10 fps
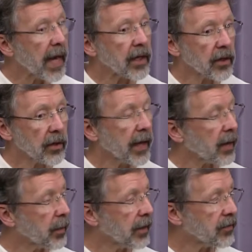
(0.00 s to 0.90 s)
had to learn how
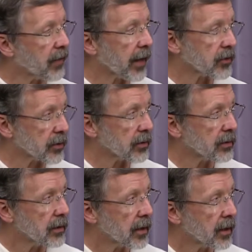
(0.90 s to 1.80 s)
to manufacture.
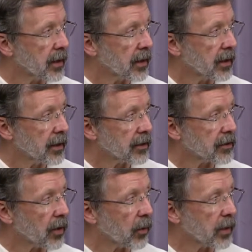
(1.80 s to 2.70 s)

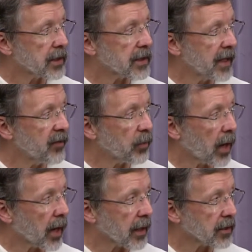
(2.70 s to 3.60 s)
So when Steve
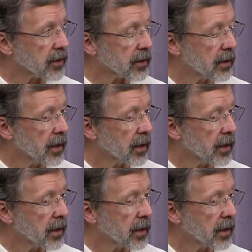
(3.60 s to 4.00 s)
bought us,